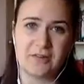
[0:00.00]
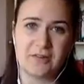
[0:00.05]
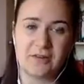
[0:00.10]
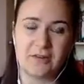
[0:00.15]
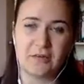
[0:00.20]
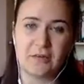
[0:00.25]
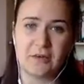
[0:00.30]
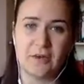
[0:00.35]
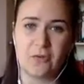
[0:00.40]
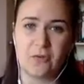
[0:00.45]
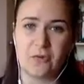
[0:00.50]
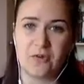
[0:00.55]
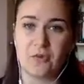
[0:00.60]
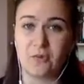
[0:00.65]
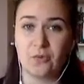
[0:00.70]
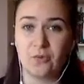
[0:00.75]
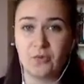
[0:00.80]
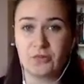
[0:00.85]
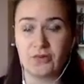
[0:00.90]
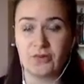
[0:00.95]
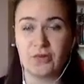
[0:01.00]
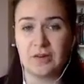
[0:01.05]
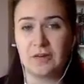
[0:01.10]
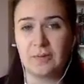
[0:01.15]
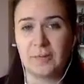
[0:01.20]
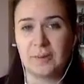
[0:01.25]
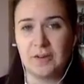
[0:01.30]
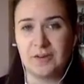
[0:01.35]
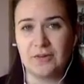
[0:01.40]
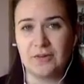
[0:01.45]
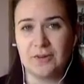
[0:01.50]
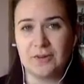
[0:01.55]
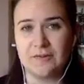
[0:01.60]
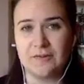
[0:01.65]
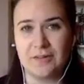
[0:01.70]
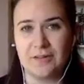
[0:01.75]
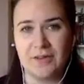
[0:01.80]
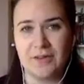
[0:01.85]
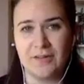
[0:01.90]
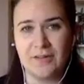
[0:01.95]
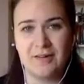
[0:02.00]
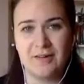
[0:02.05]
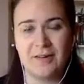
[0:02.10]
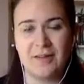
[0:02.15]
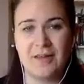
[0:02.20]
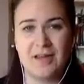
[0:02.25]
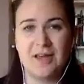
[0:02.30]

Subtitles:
so you know which ones you need to be doing first.